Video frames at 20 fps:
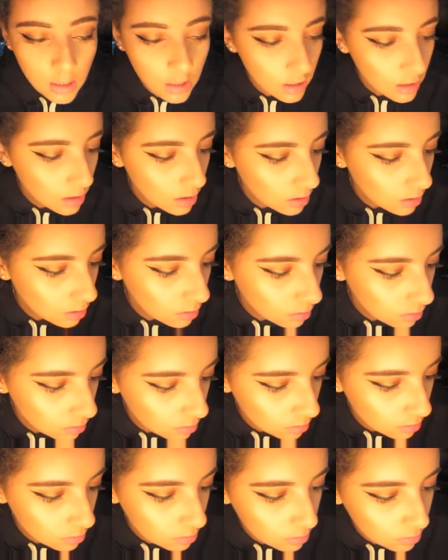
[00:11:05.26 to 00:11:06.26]
that.
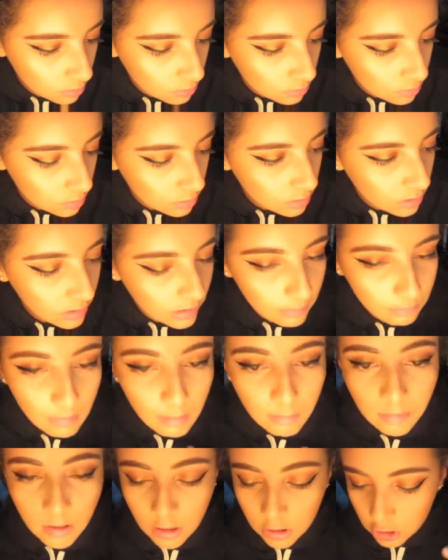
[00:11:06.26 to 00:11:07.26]
Taking
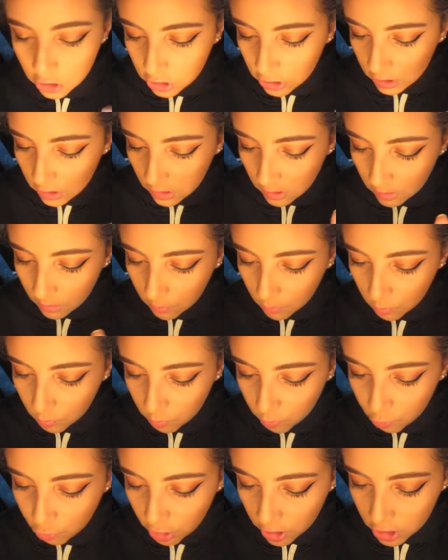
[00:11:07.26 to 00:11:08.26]
my blush
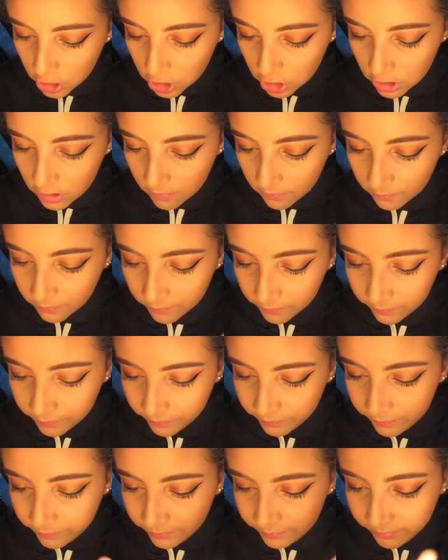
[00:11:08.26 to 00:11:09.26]
brush.
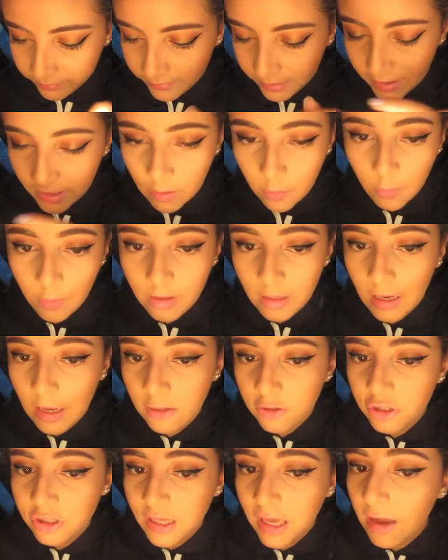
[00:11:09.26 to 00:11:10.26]
And when I
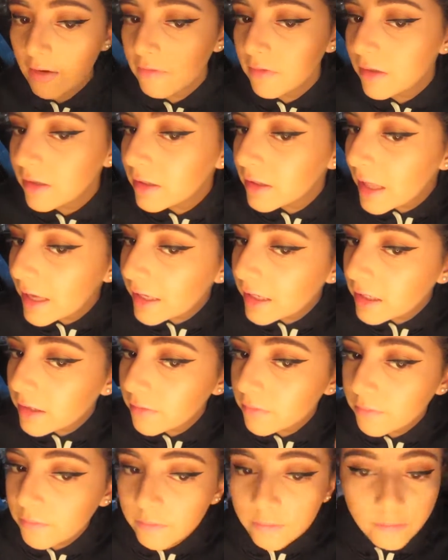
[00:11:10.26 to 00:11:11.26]
just have light
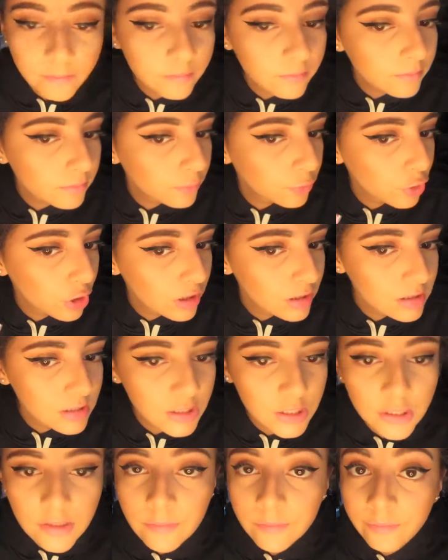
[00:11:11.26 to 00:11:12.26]

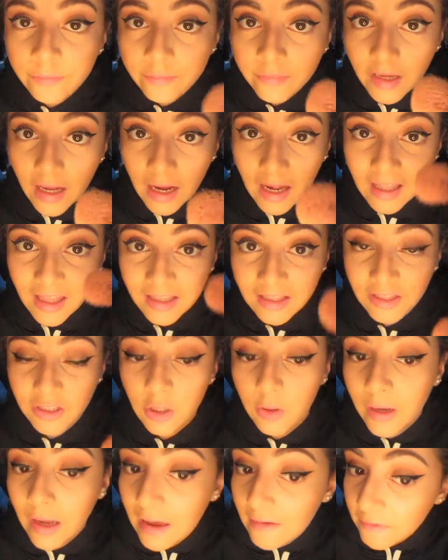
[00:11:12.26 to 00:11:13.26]
bronzer, I like to
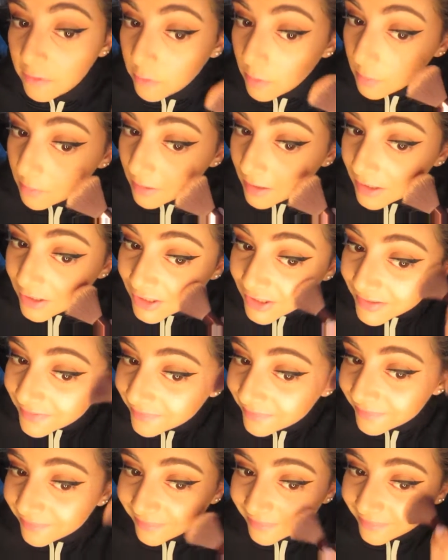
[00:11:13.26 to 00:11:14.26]
go heavy with blush.
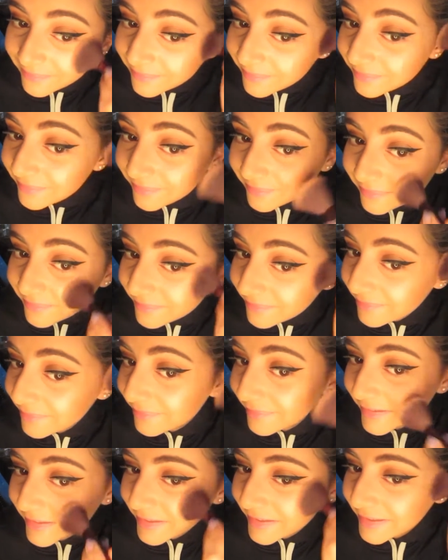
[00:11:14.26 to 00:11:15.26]

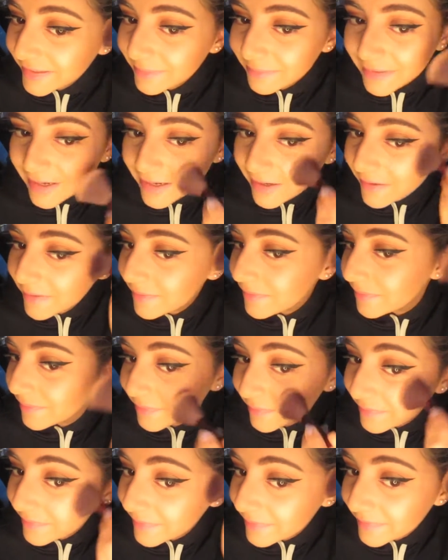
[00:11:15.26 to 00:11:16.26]
I just smile
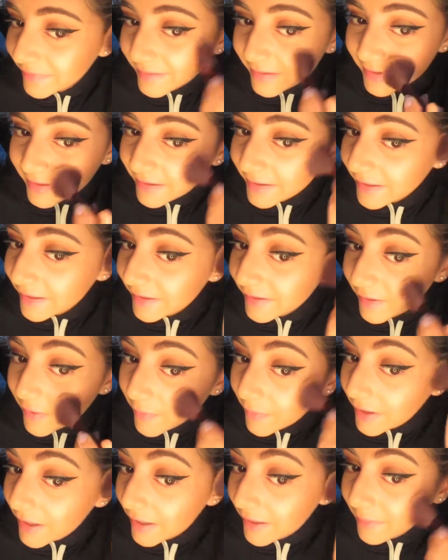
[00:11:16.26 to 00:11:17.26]
and I
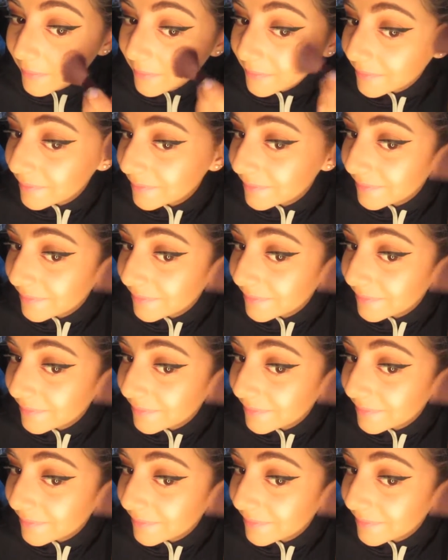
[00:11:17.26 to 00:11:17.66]
go in.